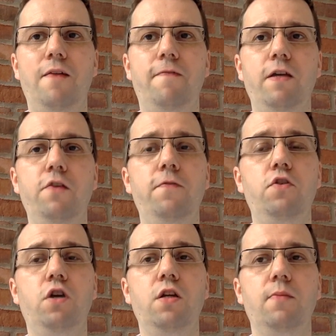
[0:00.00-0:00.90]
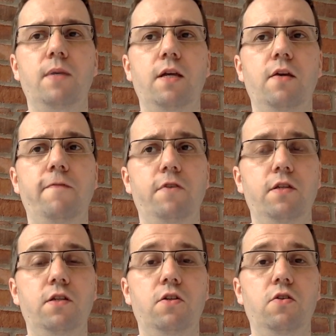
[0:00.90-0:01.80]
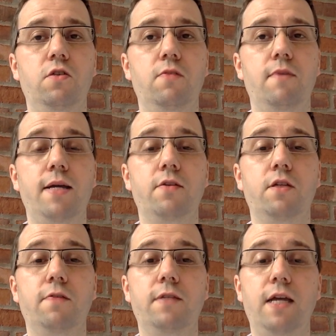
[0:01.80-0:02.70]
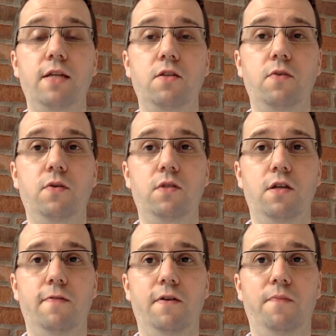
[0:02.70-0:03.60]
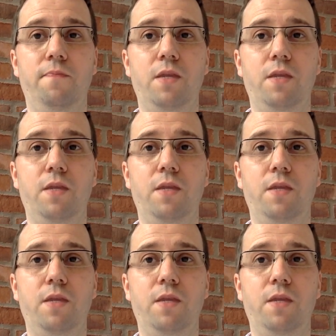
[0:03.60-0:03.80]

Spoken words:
and thank you for joining me for this course on Microsoft SQL Server.